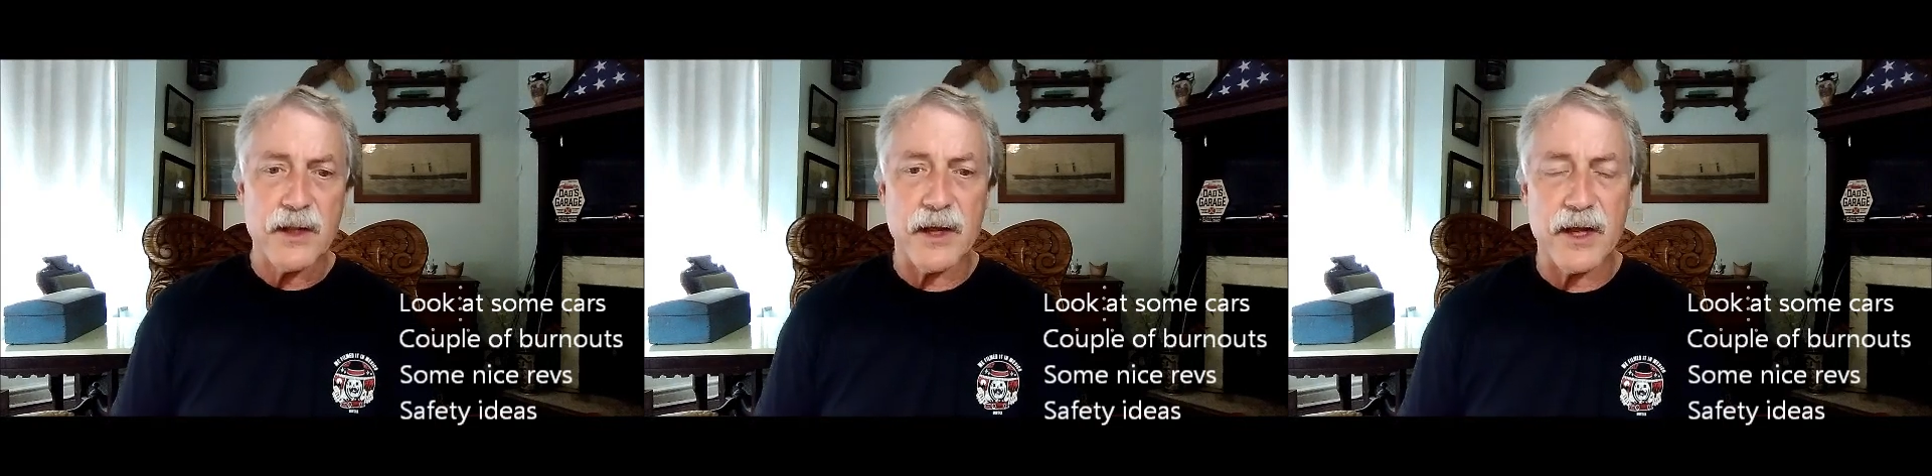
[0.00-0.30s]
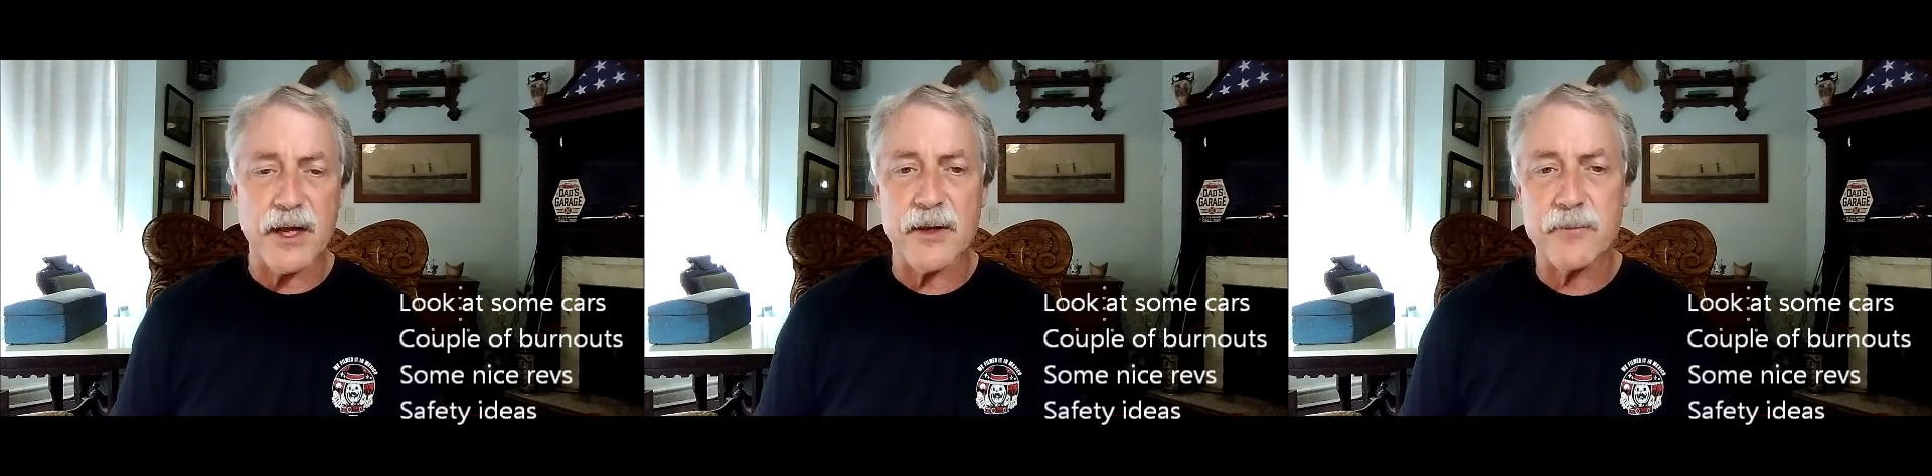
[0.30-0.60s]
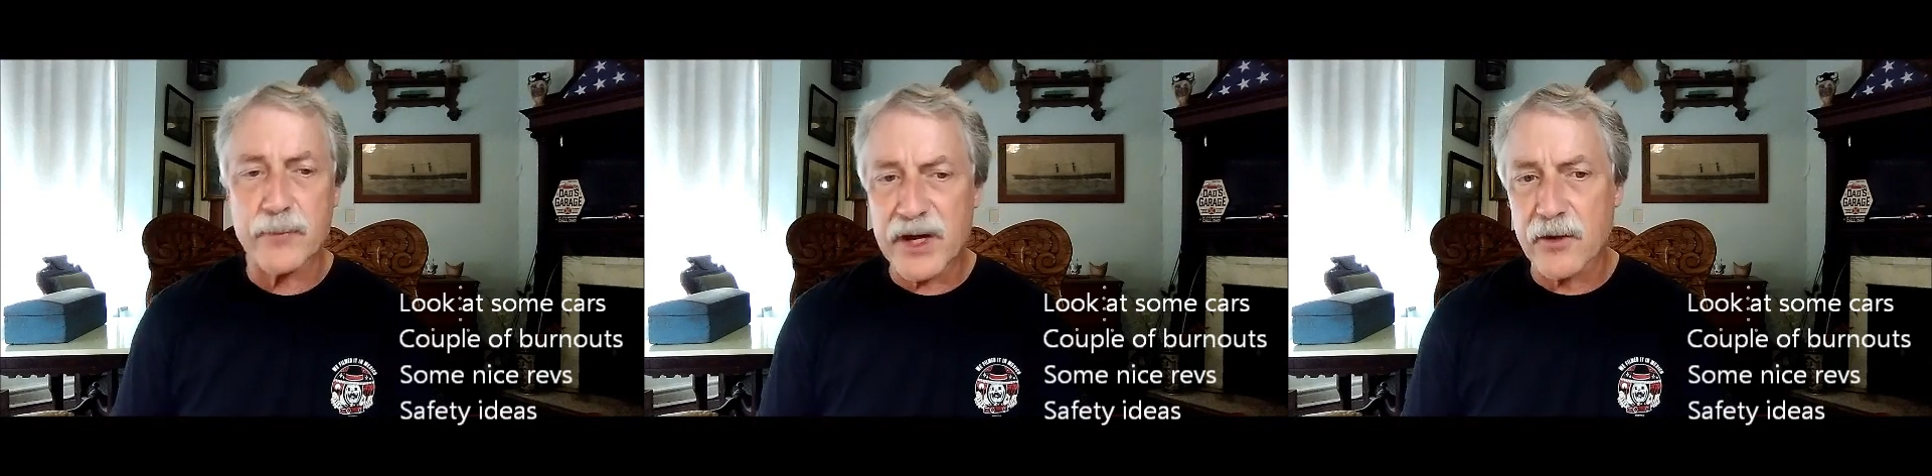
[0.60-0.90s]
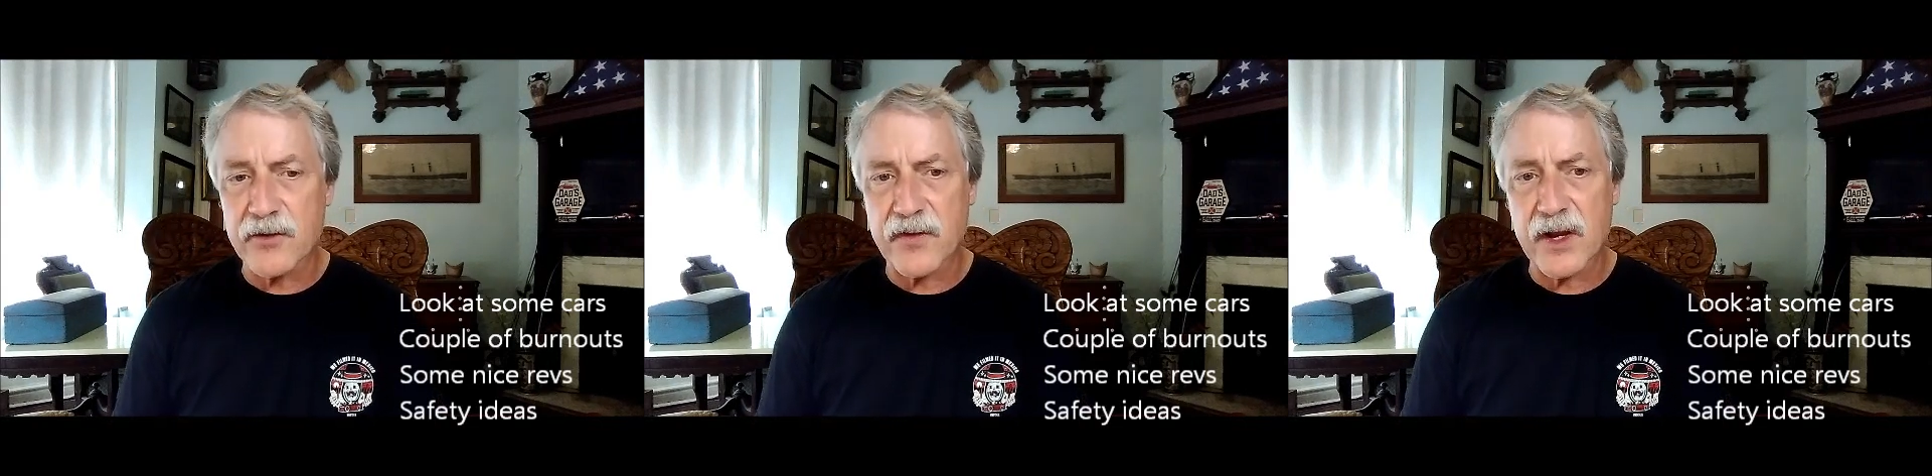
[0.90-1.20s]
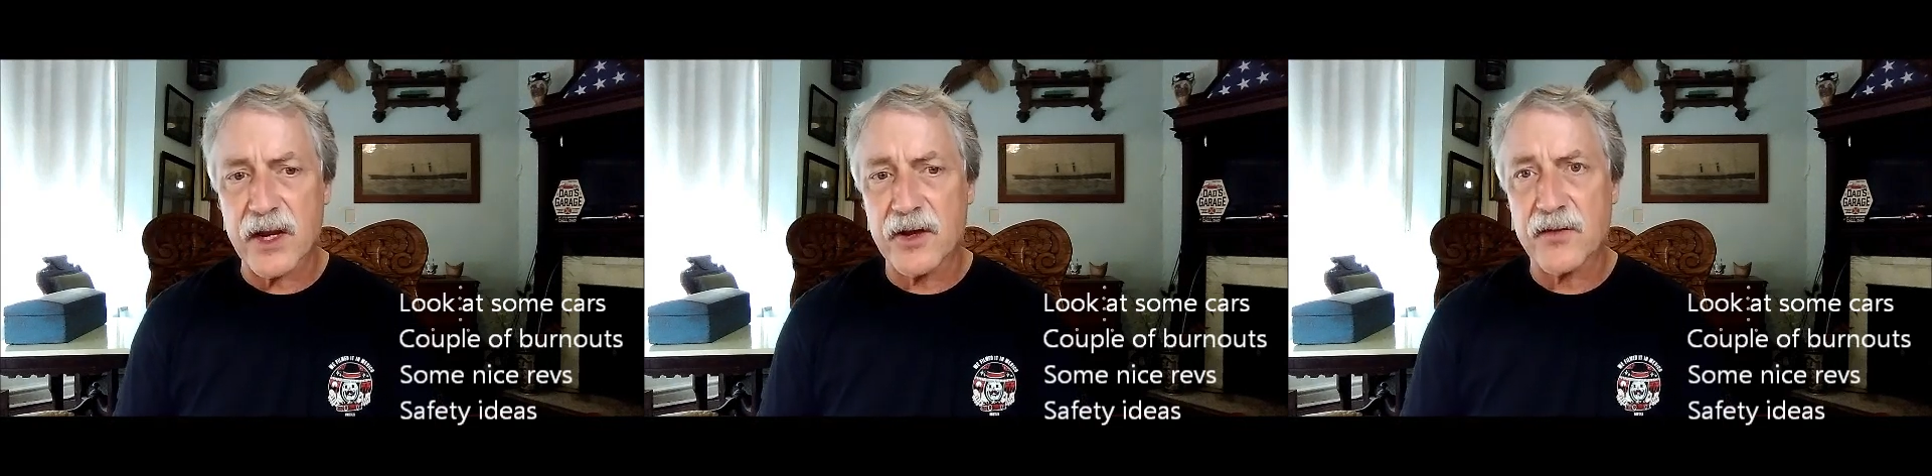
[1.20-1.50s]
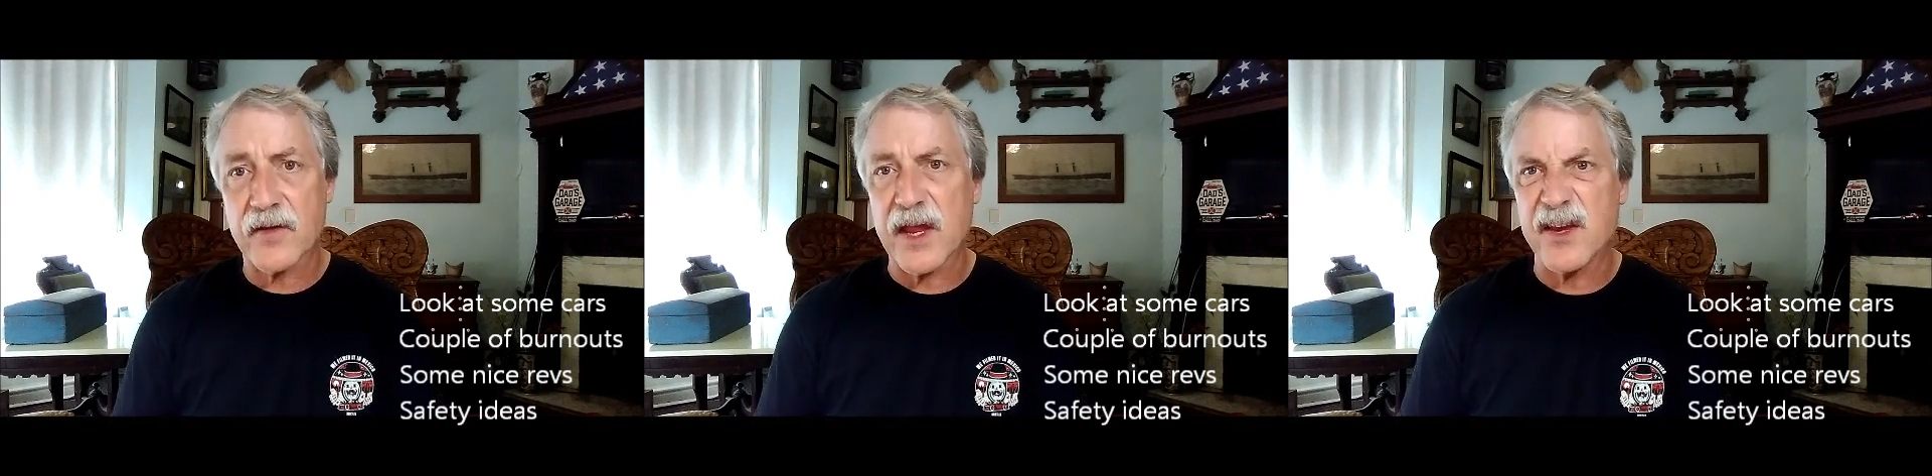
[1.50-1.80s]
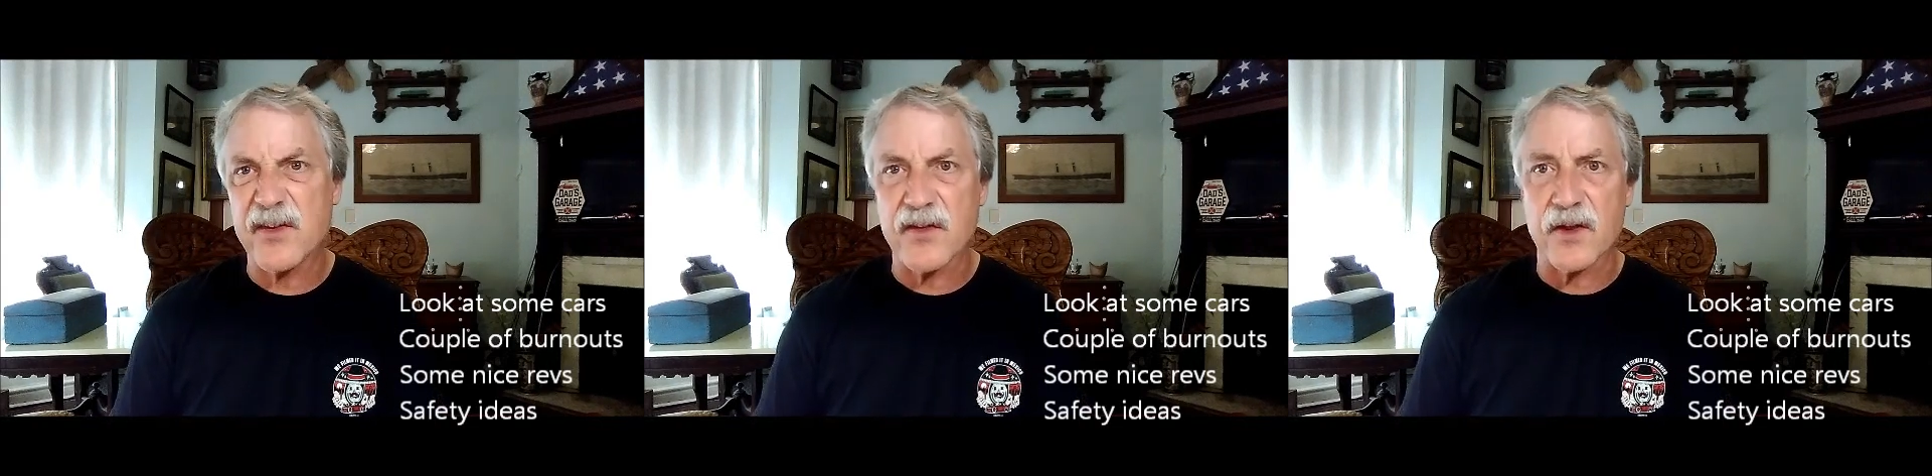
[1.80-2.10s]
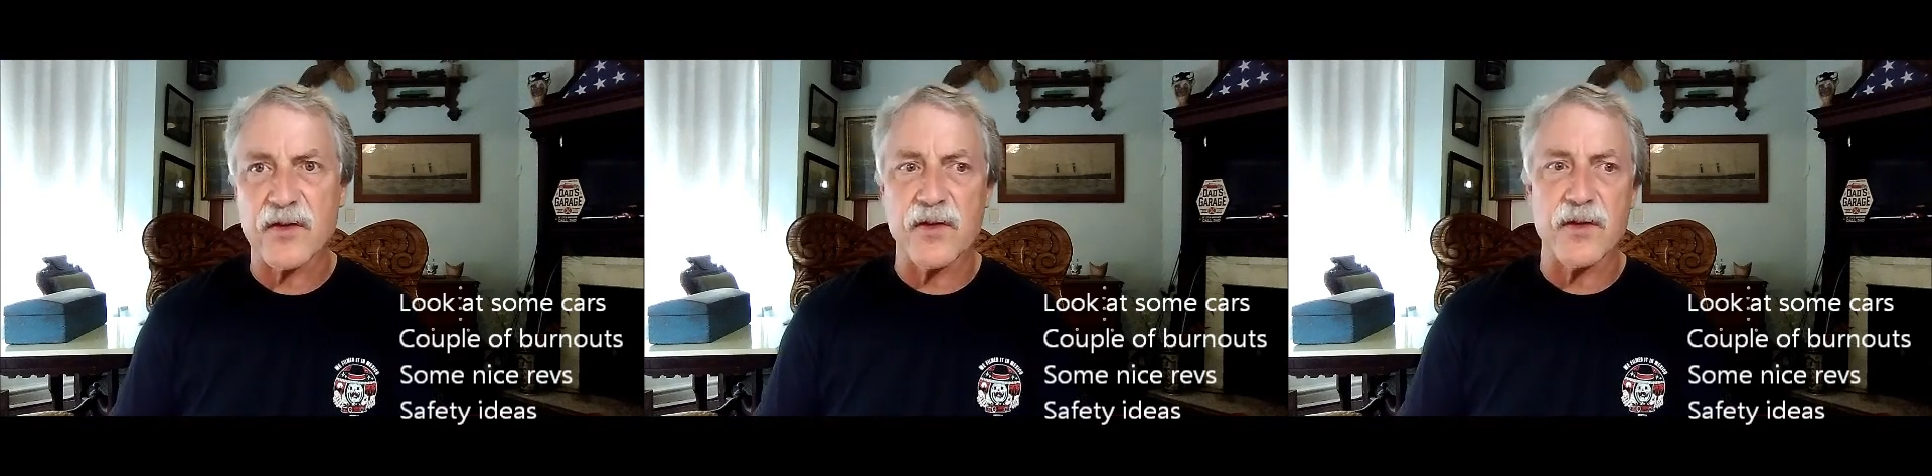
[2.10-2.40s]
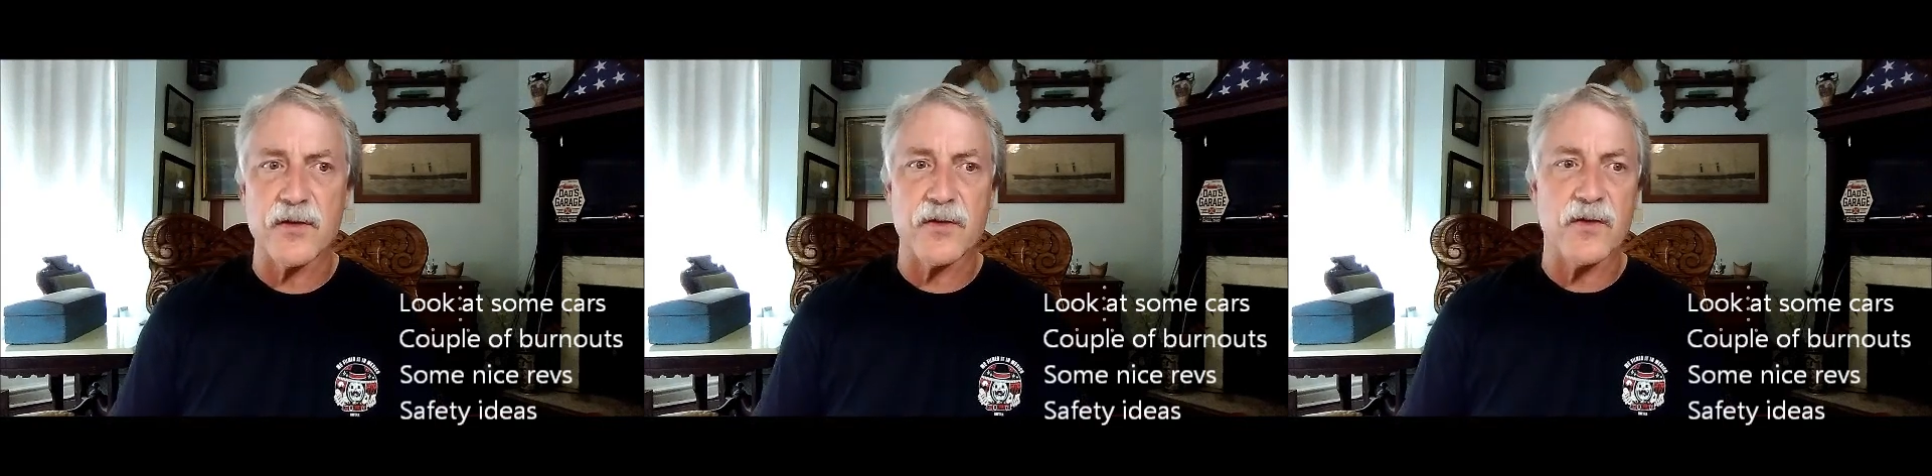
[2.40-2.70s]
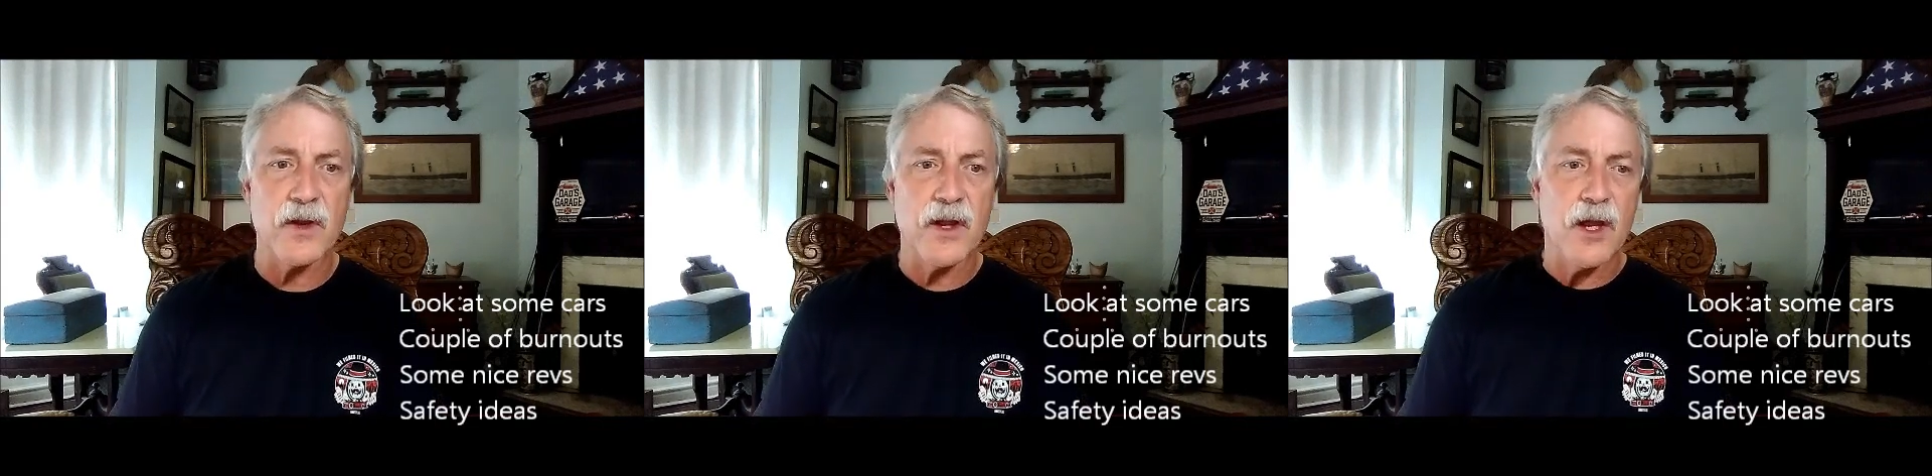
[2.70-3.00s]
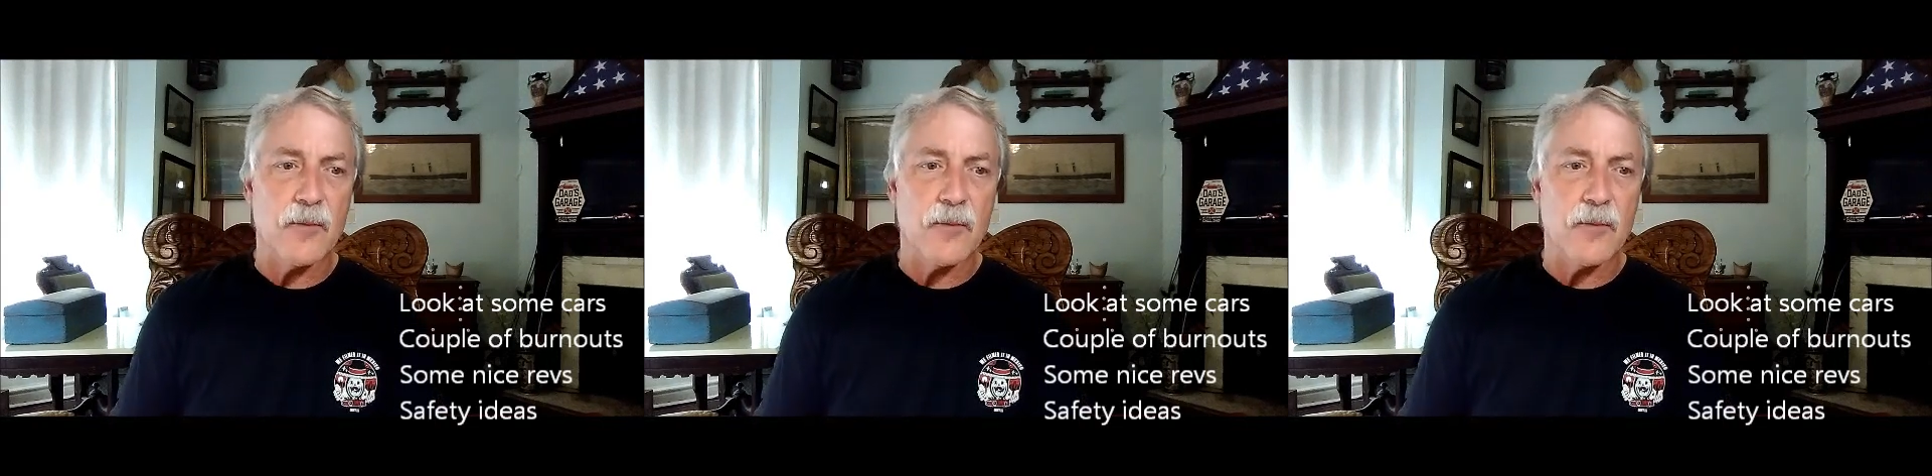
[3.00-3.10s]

uh, BRZs, 86s,